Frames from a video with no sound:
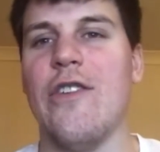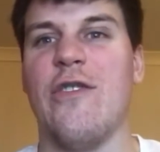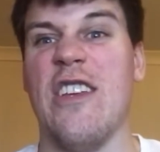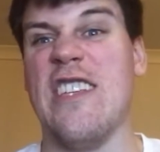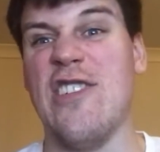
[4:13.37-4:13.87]

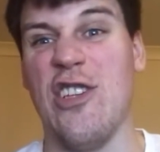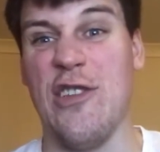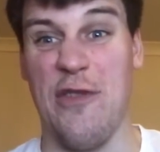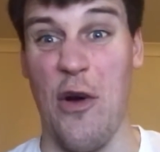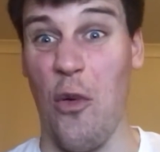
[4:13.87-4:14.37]
is
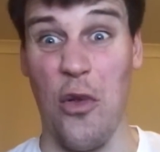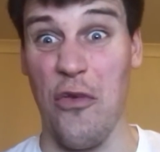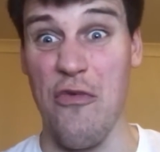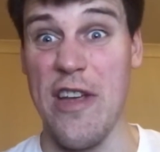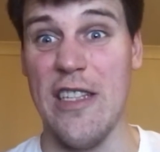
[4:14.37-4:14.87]
essentially for all
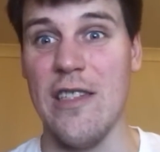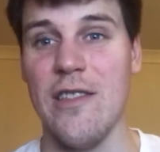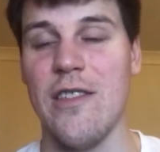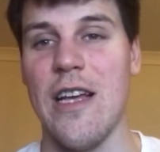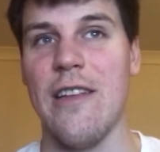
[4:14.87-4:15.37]
the
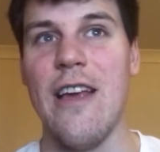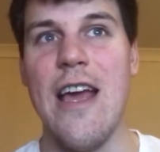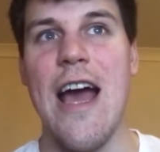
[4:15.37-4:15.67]
reasons that